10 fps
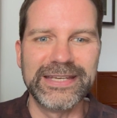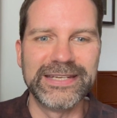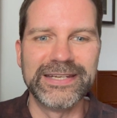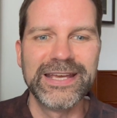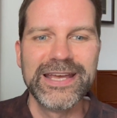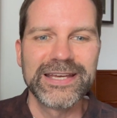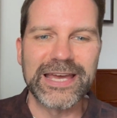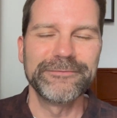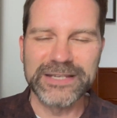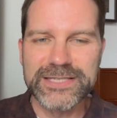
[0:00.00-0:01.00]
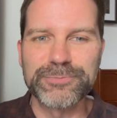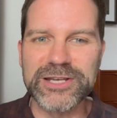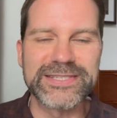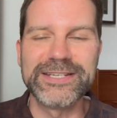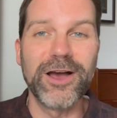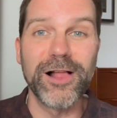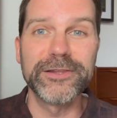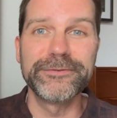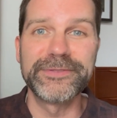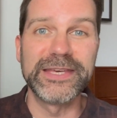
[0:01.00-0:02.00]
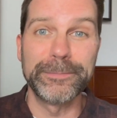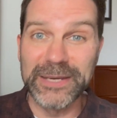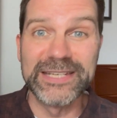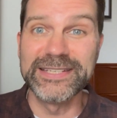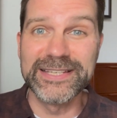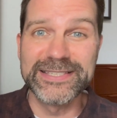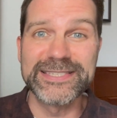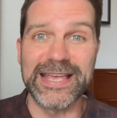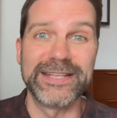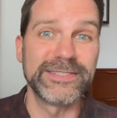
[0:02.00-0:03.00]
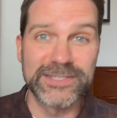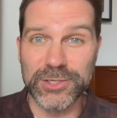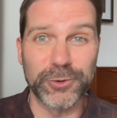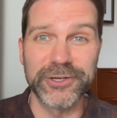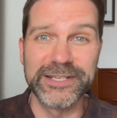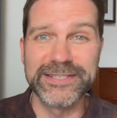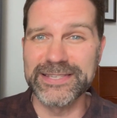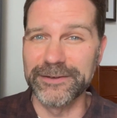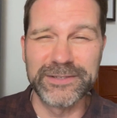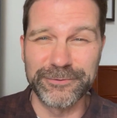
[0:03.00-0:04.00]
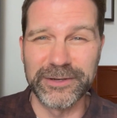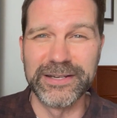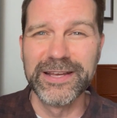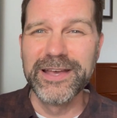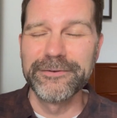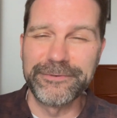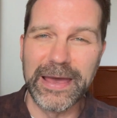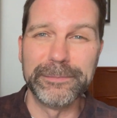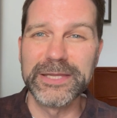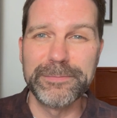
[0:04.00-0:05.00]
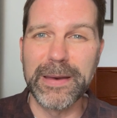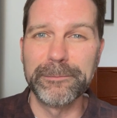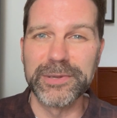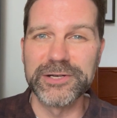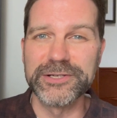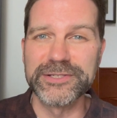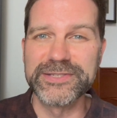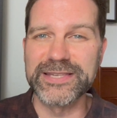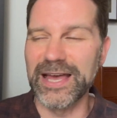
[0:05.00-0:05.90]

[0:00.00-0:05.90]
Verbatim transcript: in kind of expressing all of the opinions and stories of different family members,